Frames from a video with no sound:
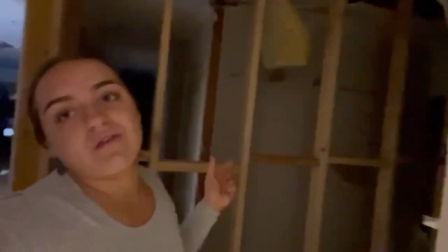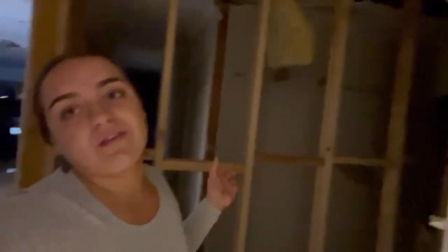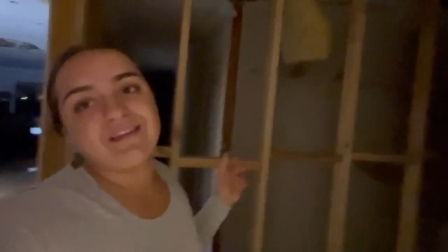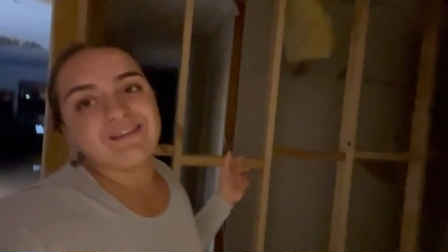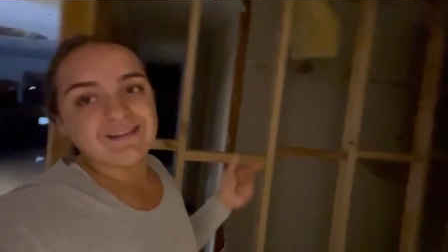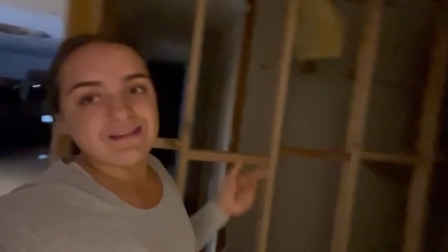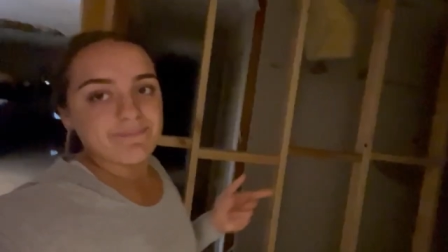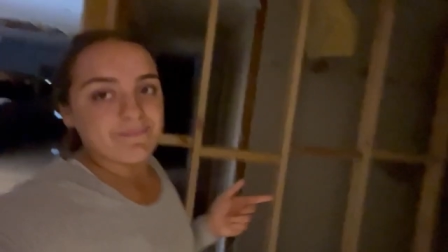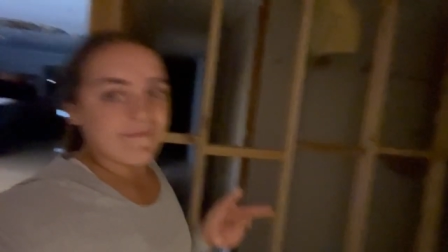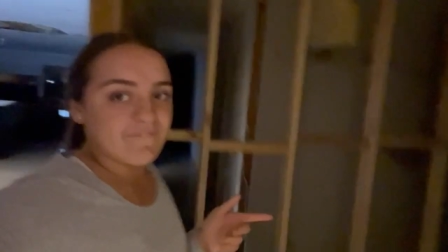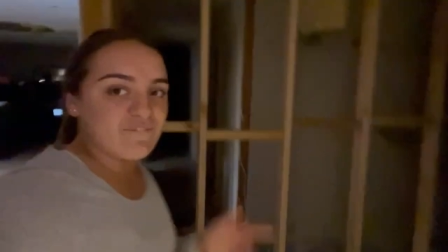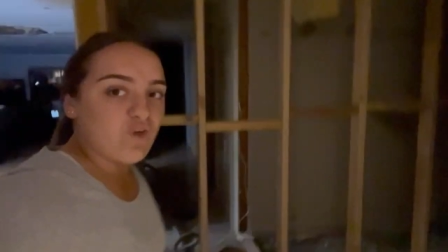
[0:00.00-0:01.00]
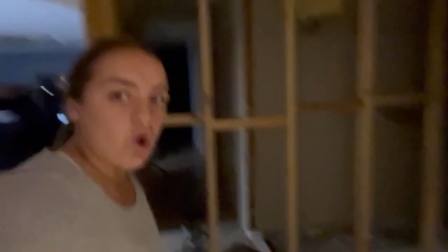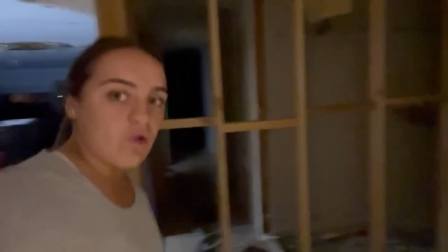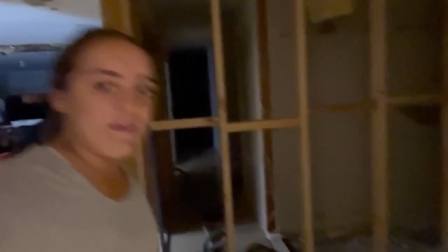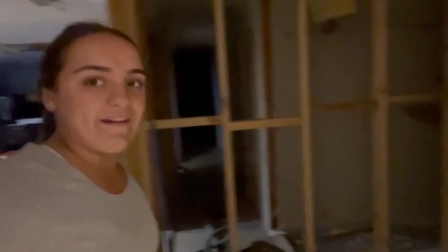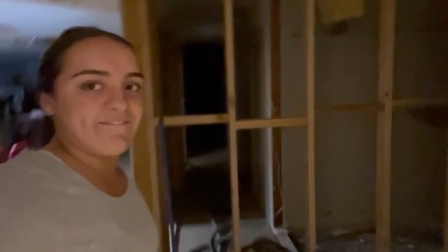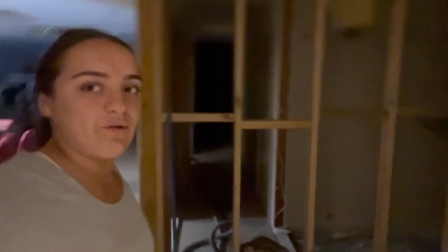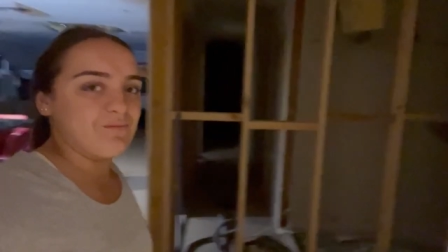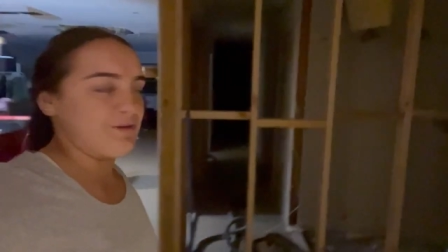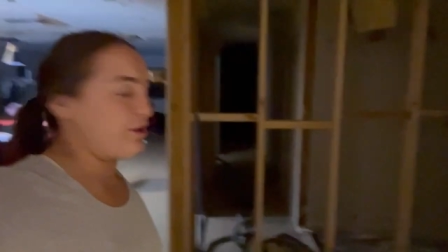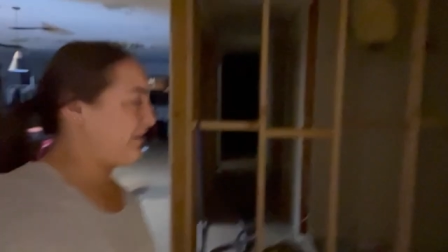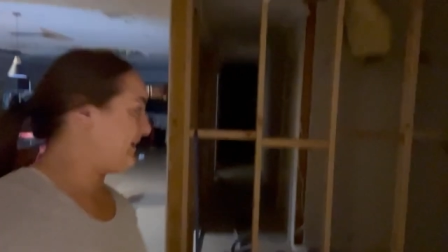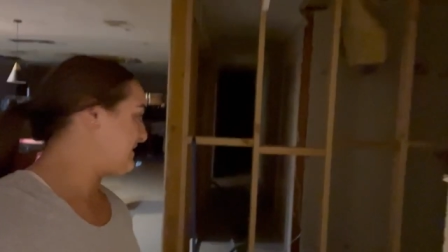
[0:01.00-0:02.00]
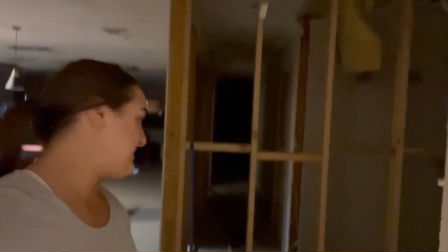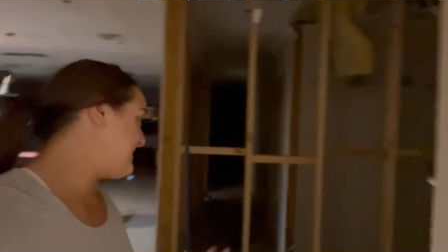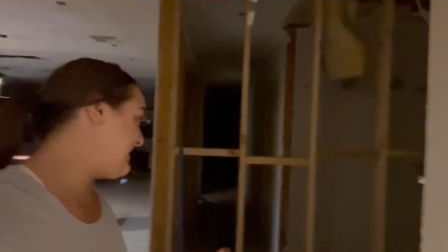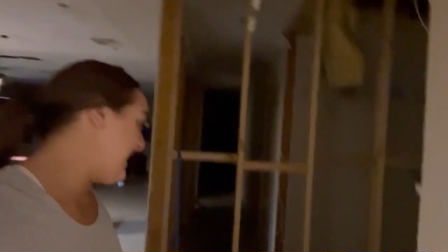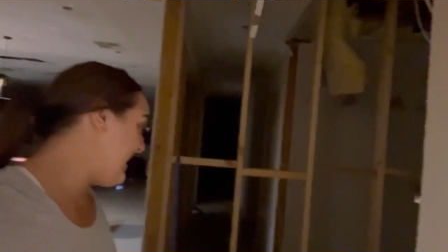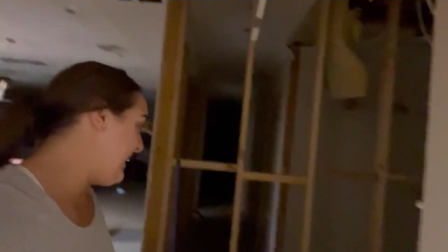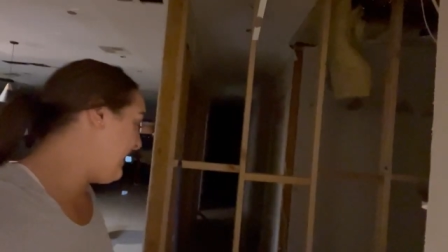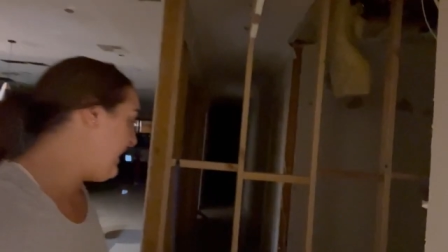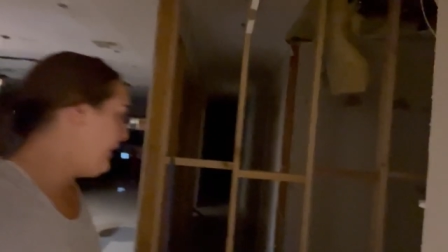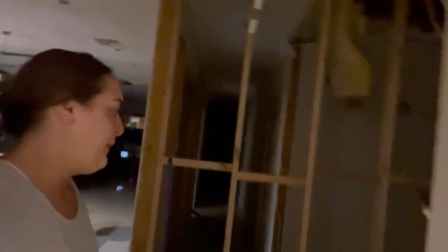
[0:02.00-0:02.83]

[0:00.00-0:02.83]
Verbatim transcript: seen the clip before that I filmed earlier today.